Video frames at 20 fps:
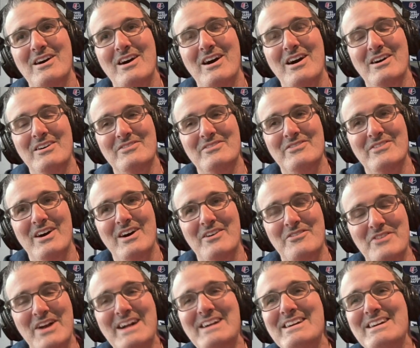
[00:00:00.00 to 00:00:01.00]
a
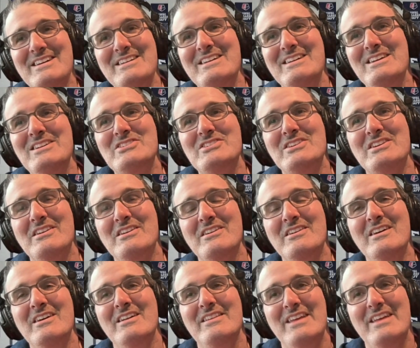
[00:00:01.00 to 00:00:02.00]
recognition
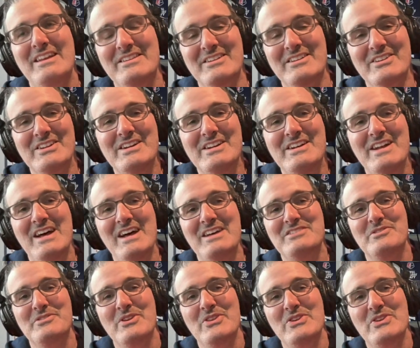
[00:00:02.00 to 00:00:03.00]
that the league has
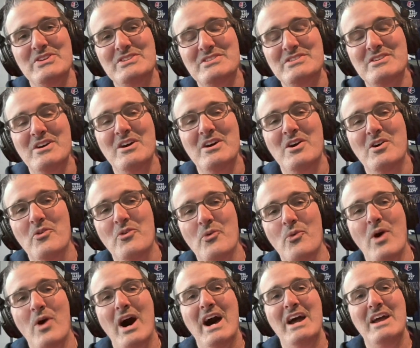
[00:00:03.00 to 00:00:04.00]
sort of this
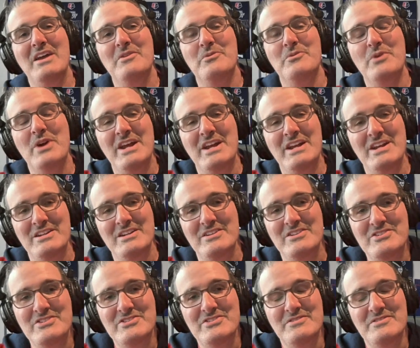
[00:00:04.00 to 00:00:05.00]
wide
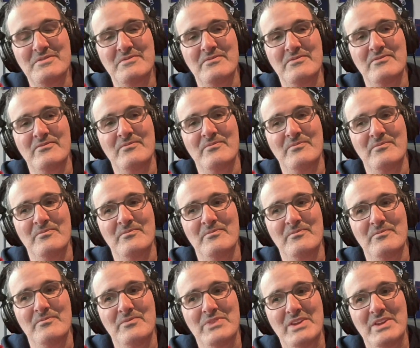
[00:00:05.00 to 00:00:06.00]
range
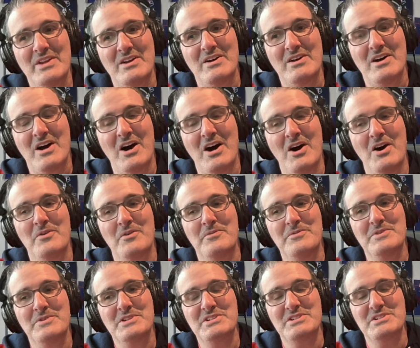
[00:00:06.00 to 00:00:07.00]

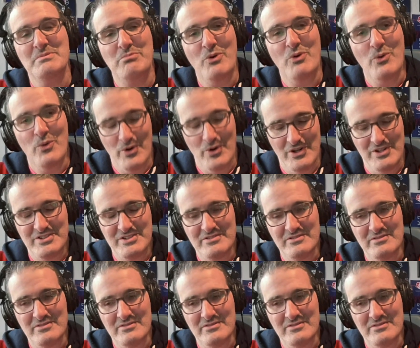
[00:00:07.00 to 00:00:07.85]
of support.